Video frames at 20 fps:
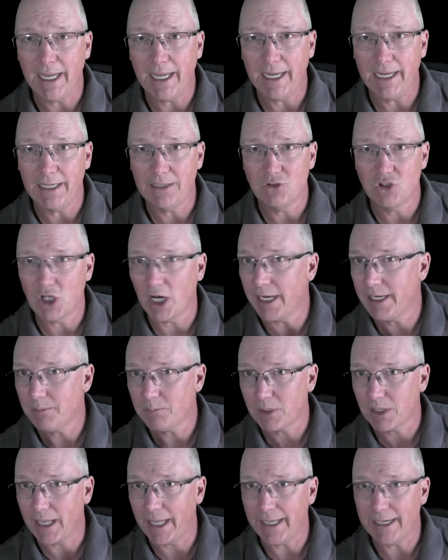a
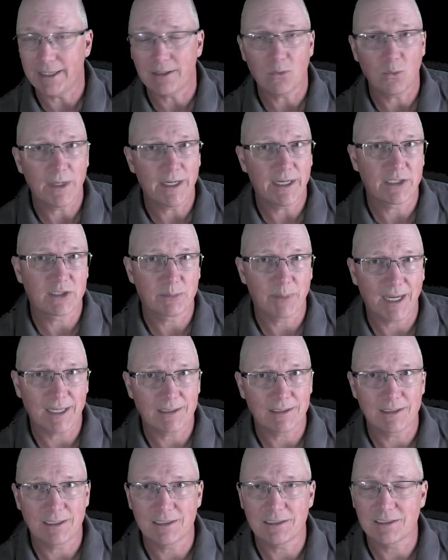giant planet, we
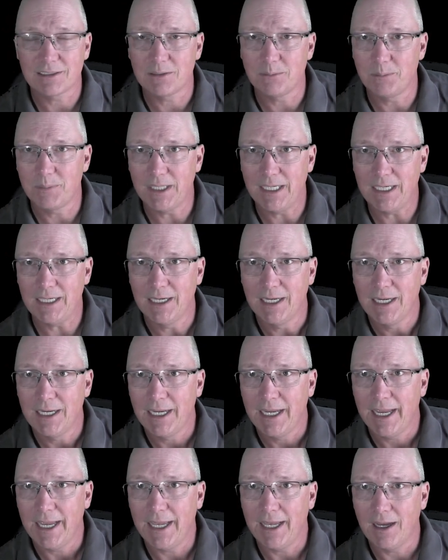expected it to be
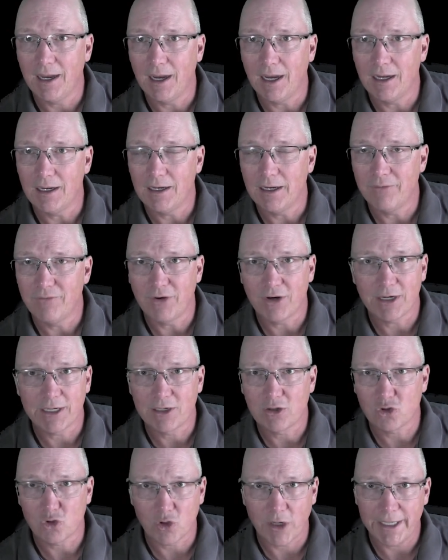a very
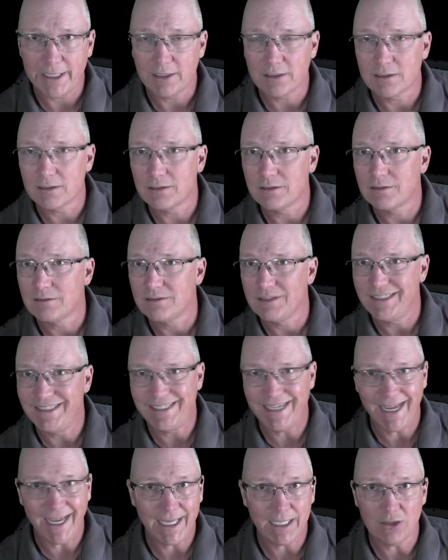cratered,
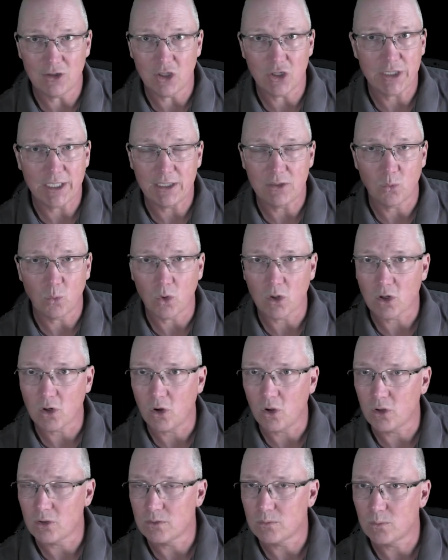dead-looking
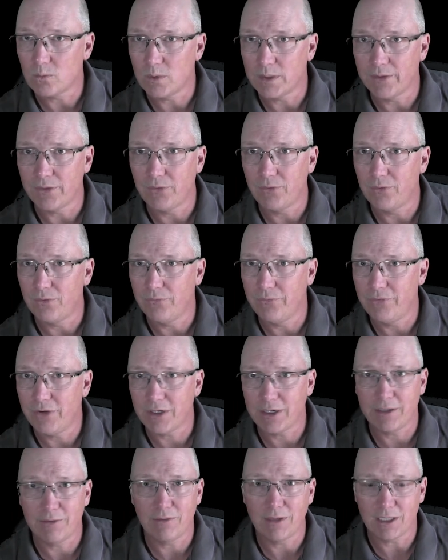world with
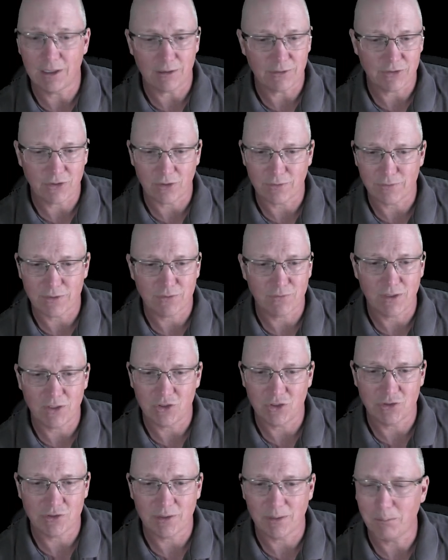very little surface
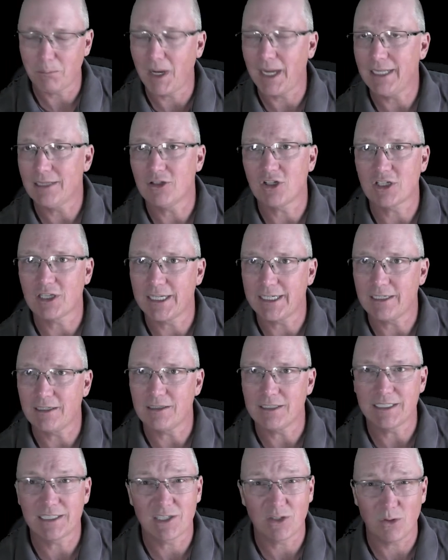features. It might look like
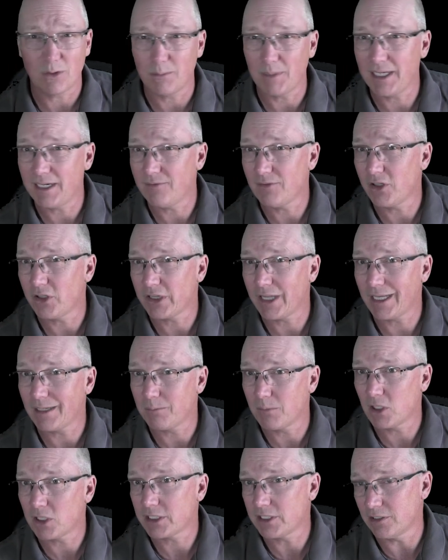Callisto. It might even look
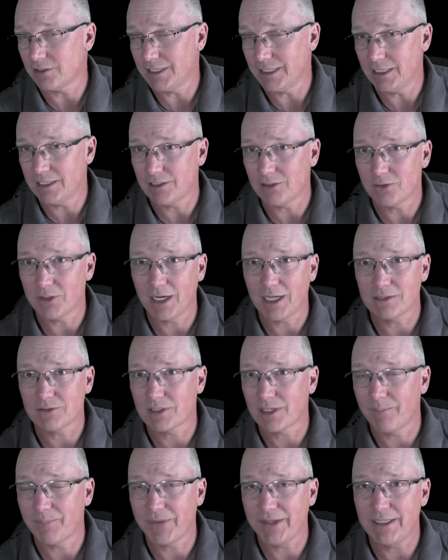like Mercury. You know, not
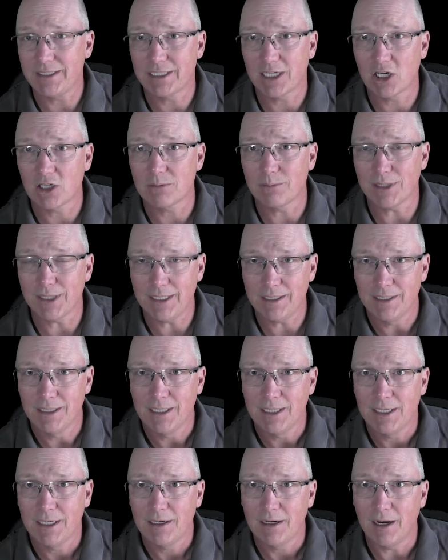something terribly
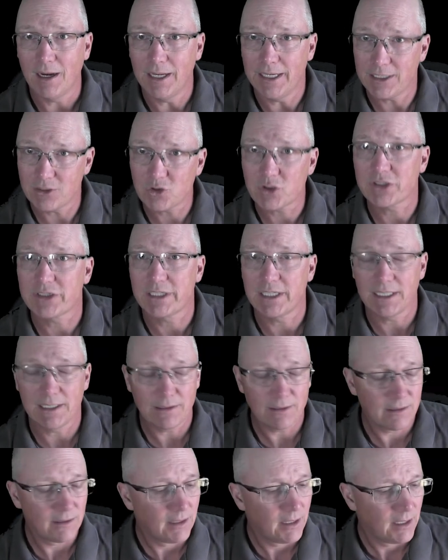
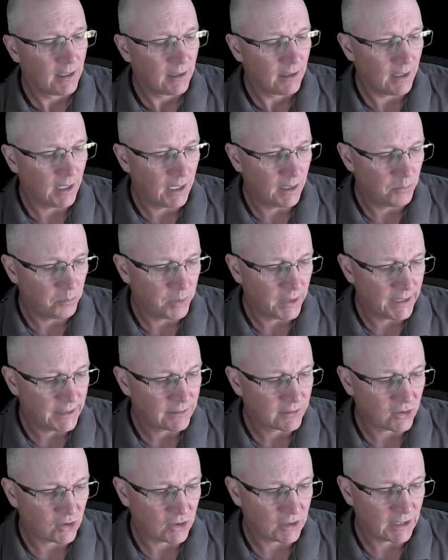interesting,
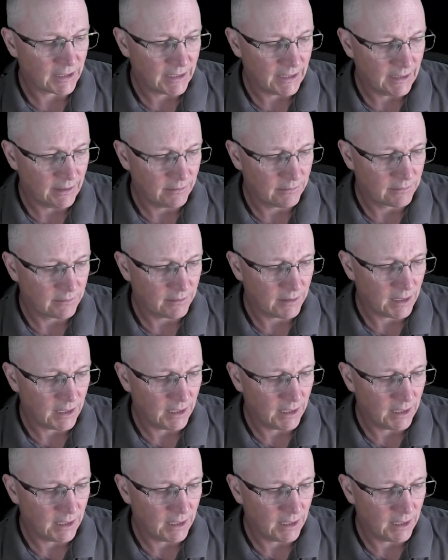but certainly